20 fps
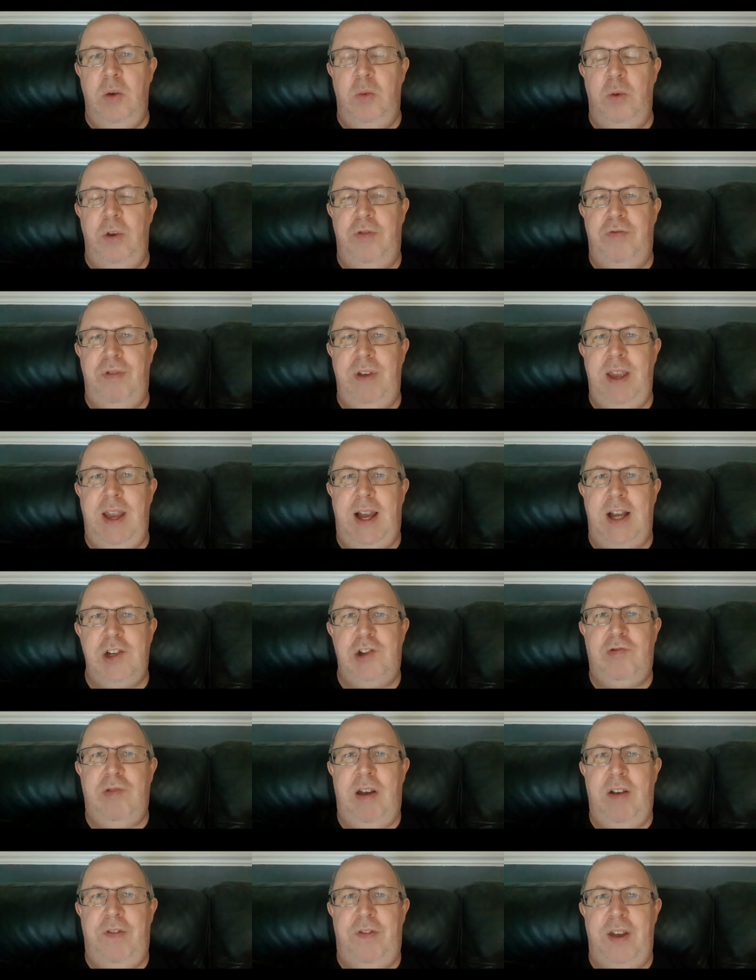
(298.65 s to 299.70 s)
with
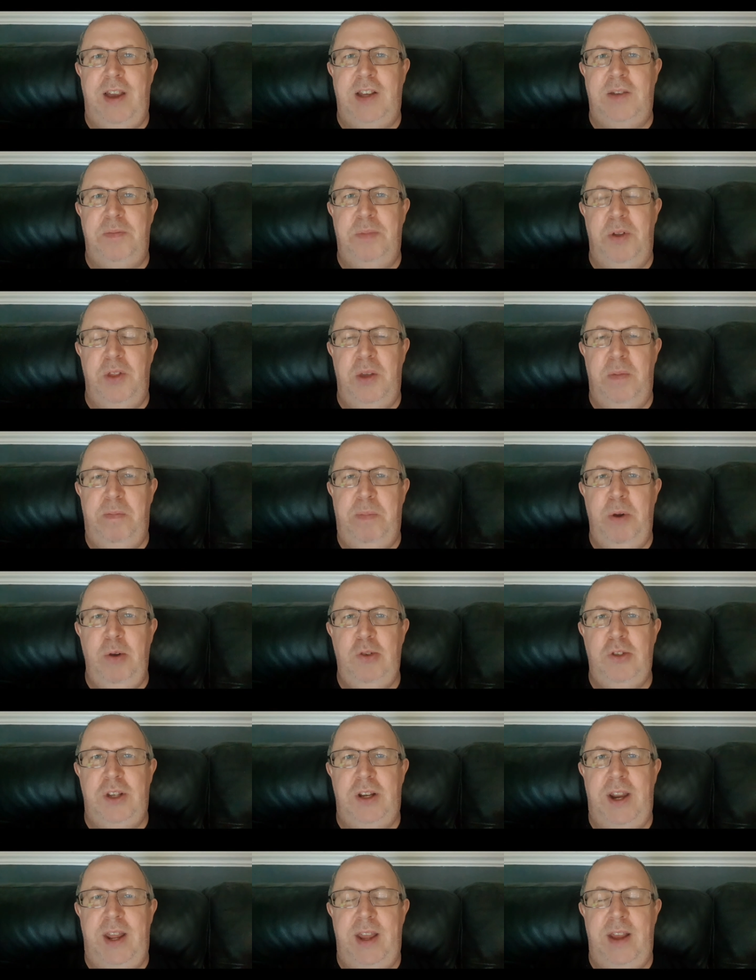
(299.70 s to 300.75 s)
rehashed graphics, but the
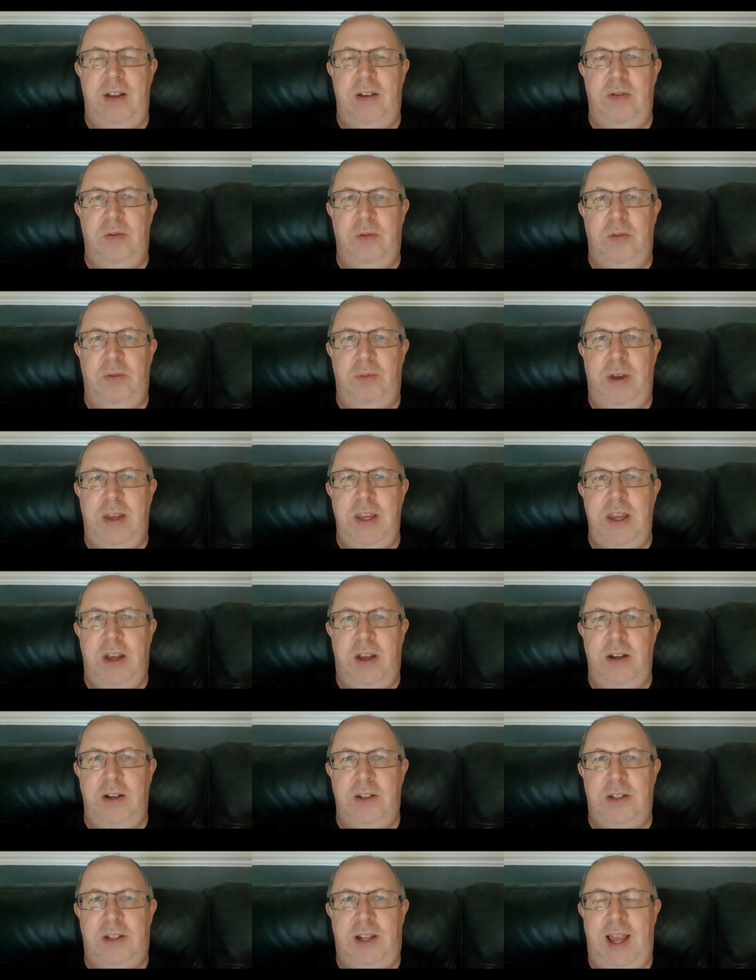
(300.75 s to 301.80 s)
bugs in it where you
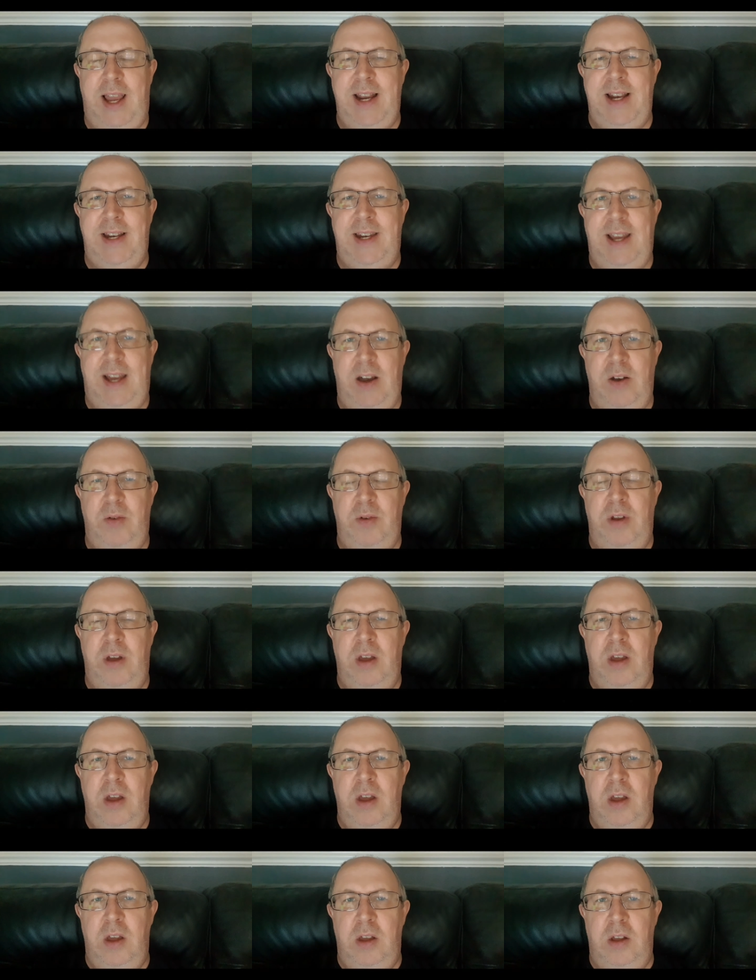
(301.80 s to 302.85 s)
can slide down
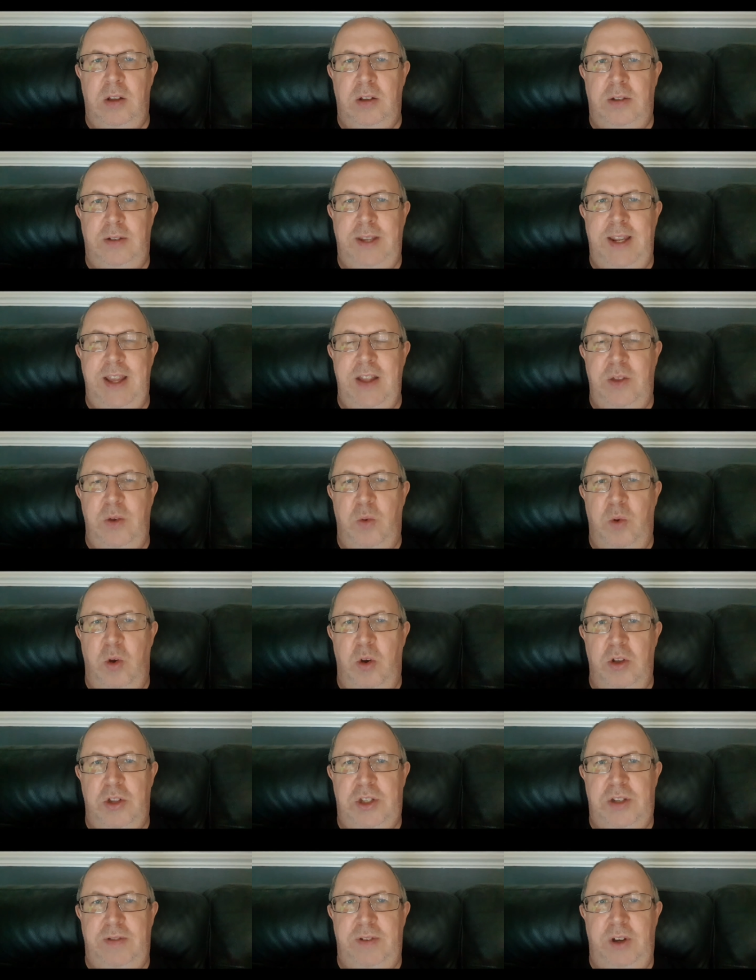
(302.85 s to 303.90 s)
near the
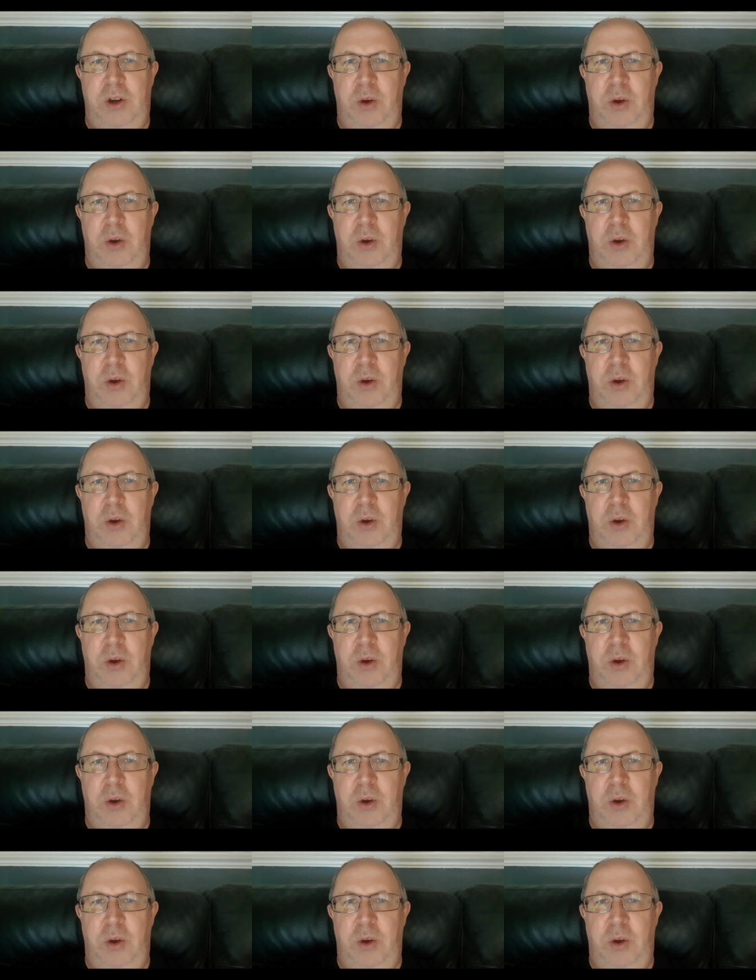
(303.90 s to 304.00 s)
water